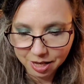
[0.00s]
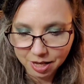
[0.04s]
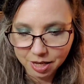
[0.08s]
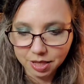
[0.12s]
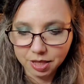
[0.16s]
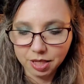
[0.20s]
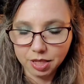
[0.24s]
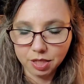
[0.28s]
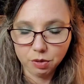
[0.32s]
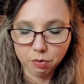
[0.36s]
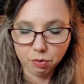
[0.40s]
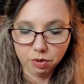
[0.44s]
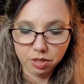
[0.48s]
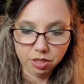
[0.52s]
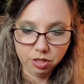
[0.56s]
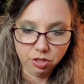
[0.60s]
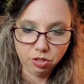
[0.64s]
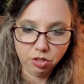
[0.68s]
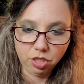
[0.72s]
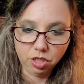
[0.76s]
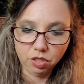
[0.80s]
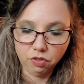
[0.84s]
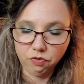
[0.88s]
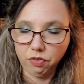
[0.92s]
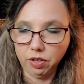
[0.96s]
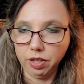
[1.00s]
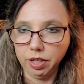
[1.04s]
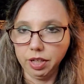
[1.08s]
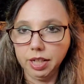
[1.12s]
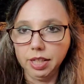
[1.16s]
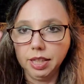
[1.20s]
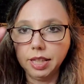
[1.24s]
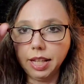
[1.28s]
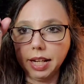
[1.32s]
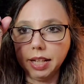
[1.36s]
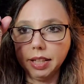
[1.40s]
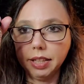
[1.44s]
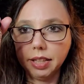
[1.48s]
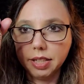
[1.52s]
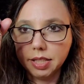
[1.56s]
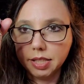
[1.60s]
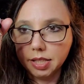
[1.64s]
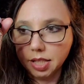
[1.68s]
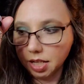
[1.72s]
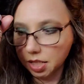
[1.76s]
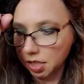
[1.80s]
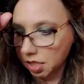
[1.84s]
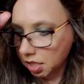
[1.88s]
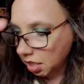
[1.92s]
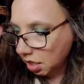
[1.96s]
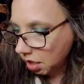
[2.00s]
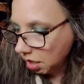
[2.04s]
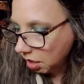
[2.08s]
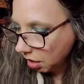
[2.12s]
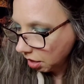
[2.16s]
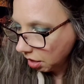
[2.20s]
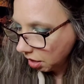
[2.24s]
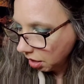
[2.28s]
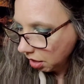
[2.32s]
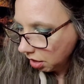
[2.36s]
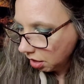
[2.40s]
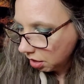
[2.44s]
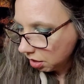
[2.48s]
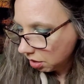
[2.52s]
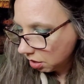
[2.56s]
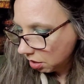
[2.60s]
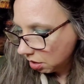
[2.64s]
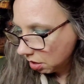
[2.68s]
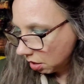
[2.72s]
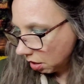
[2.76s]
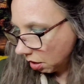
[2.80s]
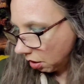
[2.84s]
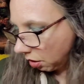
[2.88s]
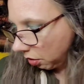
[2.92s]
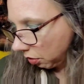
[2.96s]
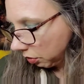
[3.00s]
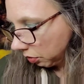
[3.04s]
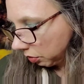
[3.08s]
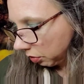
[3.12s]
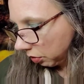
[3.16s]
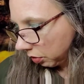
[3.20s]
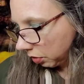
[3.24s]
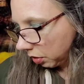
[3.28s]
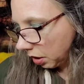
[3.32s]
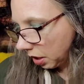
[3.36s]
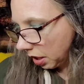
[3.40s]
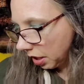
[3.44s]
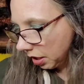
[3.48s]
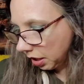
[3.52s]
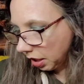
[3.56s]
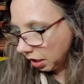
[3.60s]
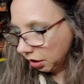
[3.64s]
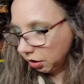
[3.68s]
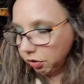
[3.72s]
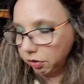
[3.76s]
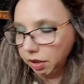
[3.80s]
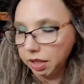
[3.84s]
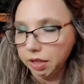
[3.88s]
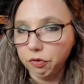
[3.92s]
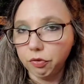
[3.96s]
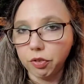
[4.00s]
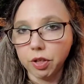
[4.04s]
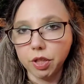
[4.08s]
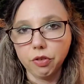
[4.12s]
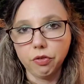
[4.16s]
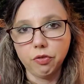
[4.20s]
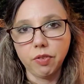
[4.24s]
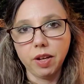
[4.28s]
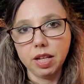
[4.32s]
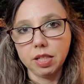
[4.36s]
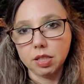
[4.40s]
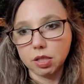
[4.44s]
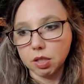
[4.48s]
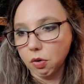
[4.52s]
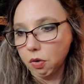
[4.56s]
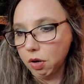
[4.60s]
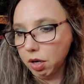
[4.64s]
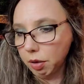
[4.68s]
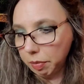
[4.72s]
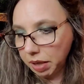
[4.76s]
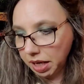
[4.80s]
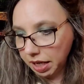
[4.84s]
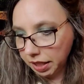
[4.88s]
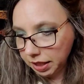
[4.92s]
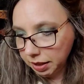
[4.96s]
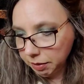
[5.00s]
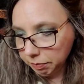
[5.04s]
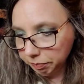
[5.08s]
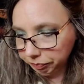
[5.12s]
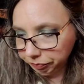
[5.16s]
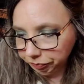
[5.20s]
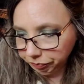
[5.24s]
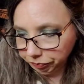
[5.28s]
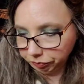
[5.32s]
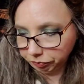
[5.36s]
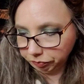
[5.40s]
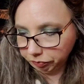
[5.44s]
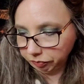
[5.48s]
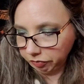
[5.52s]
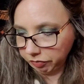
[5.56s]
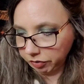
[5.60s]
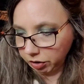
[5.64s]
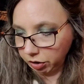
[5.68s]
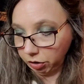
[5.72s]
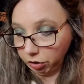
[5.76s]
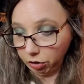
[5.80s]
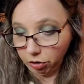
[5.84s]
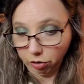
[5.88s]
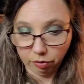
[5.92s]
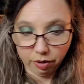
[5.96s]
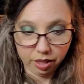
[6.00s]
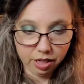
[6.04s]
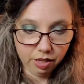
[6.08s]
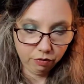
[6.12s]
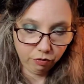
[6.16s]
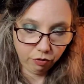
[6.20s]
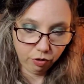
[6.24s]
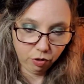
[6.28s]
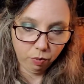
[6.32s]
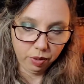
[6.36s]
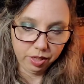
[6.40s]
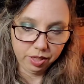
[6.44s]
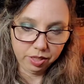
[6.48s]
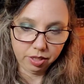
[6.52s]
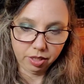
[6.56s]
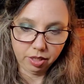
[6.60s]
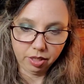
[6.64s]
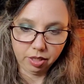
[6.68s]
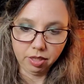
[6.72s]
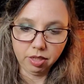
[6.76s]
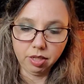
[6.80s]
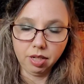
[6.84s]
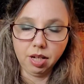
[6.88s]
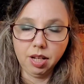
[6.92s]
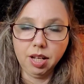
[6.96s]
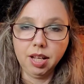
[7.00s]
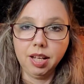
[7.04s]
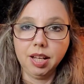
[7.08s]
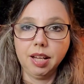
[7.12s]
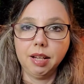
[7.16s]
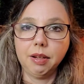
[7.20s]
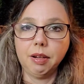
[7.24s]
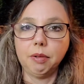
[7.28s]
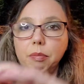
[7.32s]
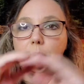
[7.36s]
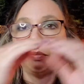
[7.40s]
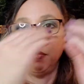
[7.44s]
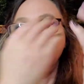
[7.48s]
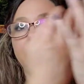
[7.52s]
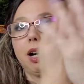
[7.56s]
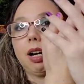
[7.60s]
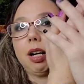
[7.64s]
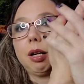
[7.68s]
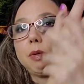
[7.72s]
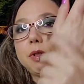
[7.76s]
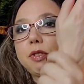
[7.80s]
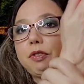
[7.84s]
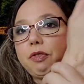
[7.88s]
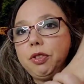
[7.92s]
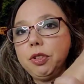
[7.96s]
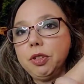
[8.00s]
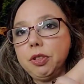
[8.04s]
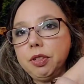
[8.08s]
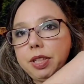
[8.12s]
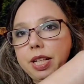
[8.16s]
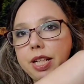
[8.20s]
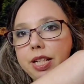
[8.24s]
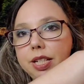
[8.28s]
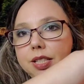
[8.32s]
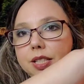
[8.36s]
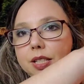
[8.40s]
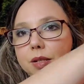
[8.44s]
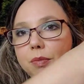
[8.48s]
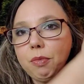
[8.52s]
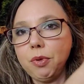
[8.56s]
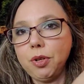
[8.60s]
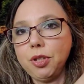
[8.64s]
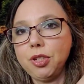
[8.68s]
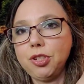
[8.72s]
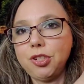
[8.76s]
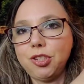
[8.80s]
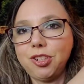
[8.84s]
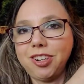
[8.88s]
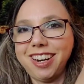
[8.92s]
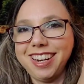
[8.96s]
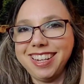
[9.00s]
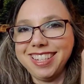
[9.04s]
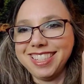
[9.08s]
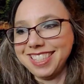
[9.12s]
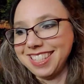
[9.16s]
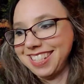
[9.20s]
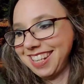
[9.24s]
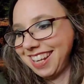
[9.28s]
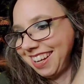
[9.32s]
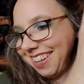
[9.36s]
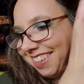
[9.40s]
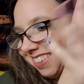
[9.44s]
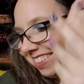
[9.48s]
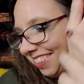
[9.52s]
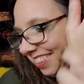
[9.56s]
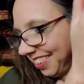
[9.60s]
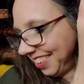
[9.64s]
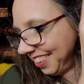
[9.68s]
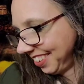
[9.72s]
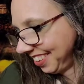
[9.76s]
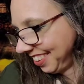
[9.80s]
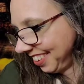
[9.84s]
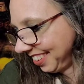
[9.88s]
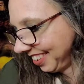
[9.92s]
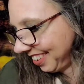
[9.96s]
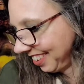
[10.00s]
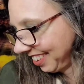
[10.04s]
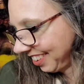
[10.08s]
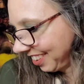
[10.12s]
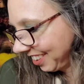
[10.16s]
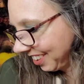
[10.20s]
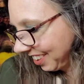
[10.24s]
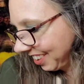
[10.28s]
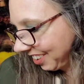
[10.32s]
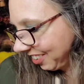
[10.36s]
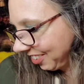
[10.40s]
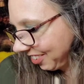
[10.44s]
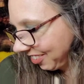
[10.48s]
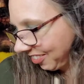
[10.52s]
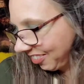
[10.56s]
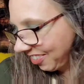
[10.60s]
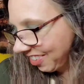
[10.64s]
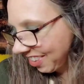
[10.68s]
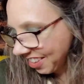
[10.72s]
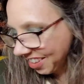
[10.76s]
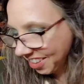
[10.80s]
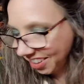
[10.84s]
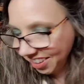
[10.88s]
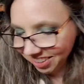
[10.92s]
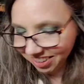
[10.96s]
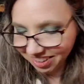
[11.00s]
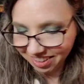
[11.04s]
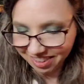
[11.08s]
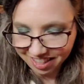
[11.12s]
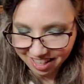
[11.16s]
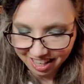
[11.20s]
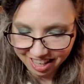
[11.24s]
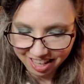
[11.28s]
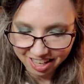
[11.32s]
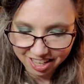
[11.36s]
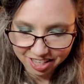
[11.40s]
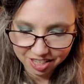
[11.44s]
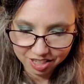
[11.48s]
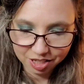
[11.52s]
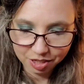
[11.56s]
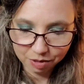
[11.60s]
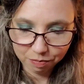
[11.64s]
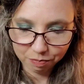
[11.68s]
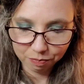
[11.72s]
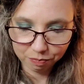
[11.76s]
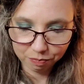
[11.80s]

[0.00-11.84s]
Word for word: this one is just very lightly scented. So again, great for the face or body. Great for winter. My arms feel nice and moisturized now with all of that.